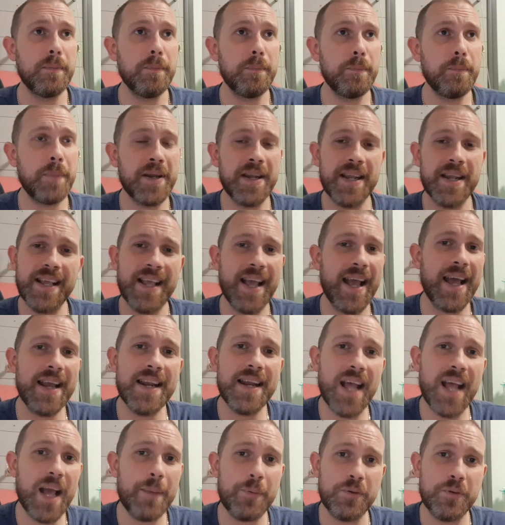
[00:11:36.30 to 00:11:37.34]
But it can
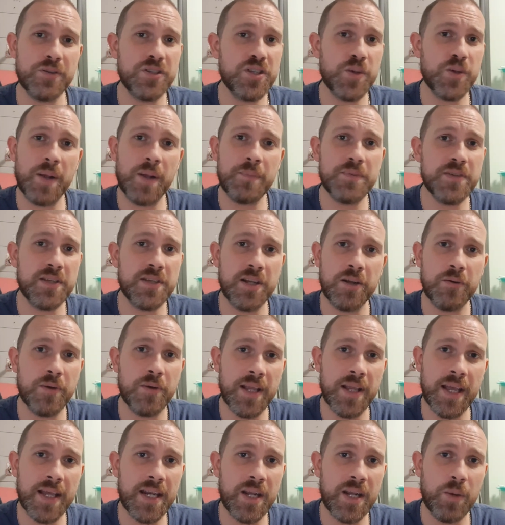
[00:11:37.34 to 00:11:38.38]
happen to
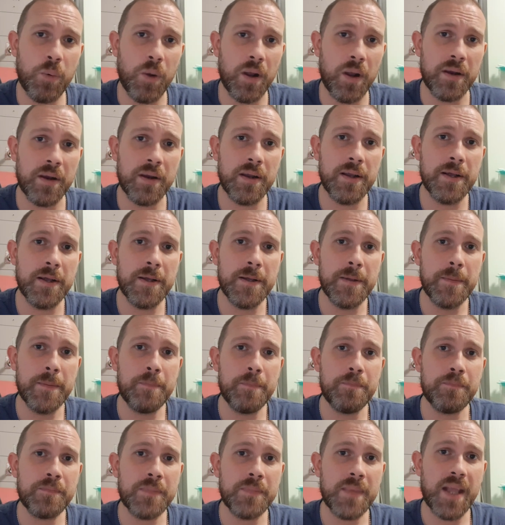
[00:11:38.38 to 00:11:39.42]
absolutely anyone.
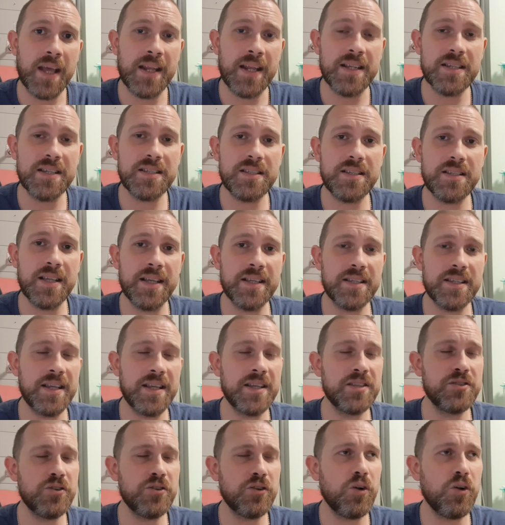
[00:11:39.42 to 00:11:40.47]
And it
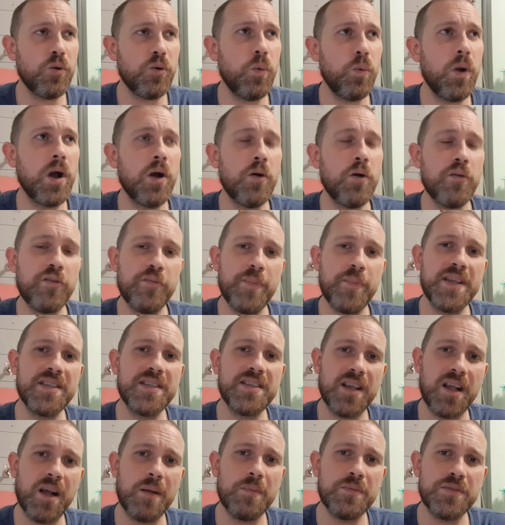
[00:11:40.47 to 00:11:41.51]
took a while for me to
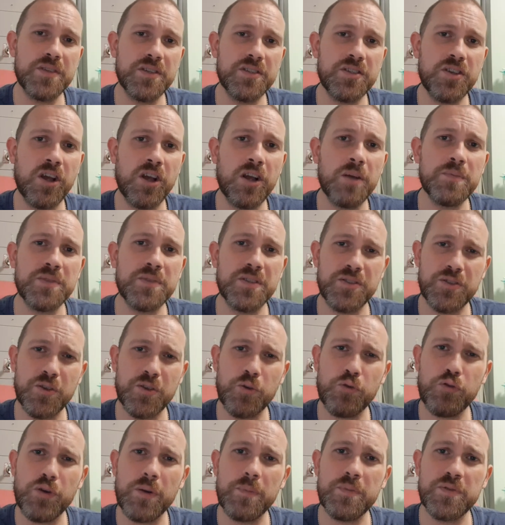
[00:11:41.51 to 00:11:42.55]
come to terms and to
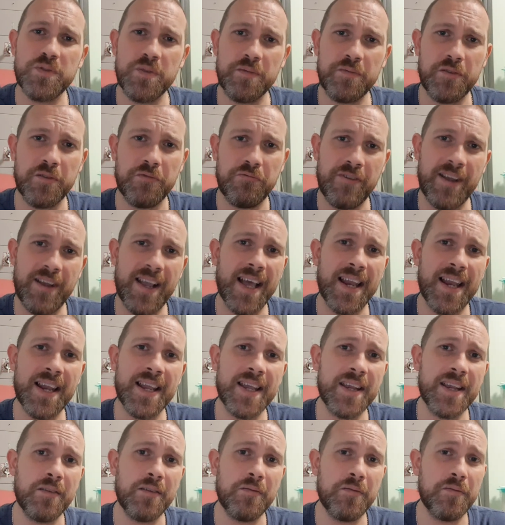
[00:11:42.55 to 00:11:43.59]
grips with the
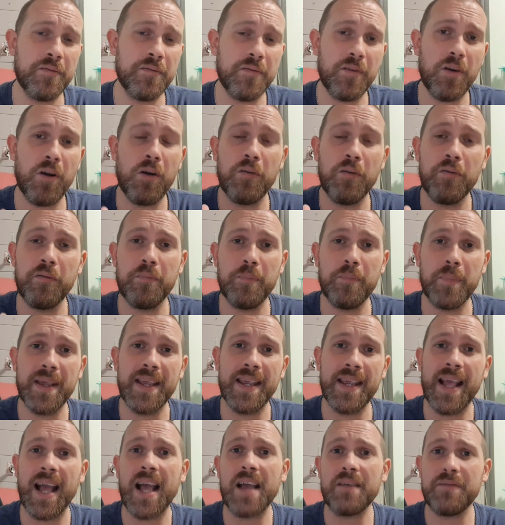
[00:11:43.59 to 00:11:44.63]
reality of me
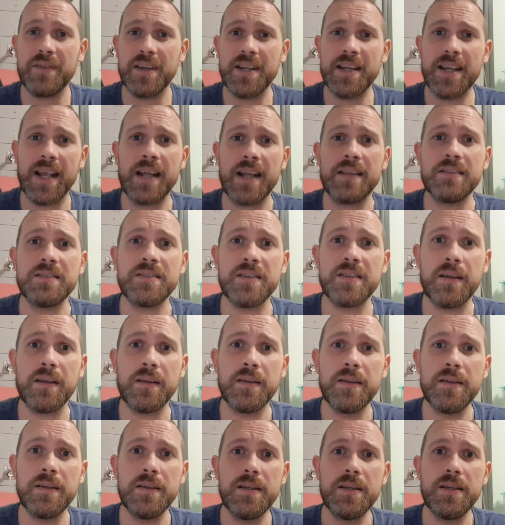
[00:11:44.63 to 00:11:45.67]
having cancer.
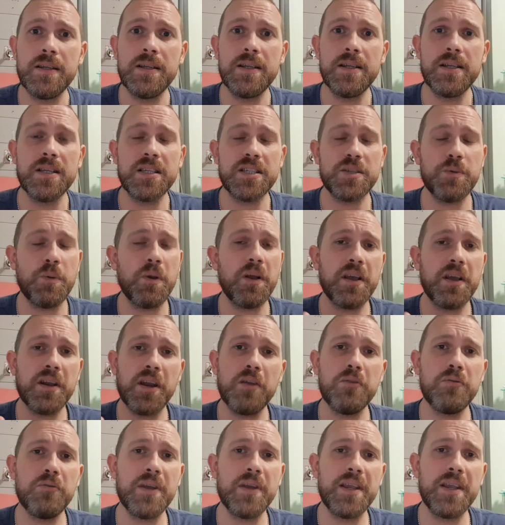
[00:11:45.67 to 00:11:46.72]
So I can
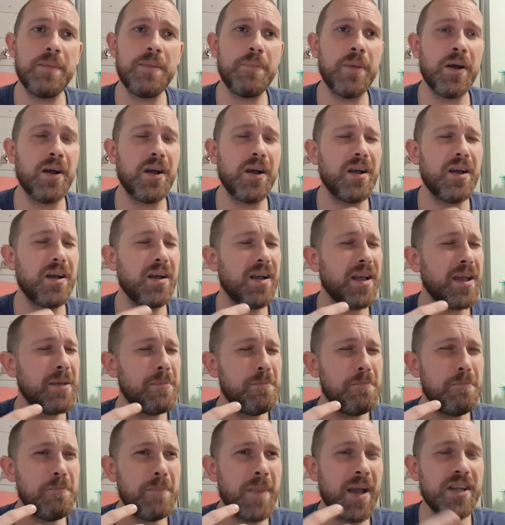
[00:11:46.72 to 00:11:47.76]
only but
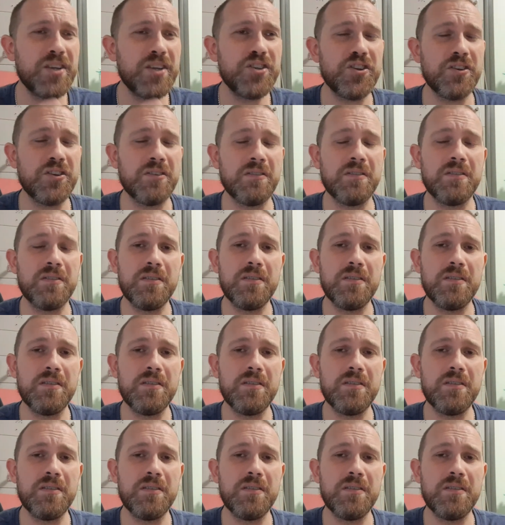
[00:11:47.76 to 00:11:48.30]
imagine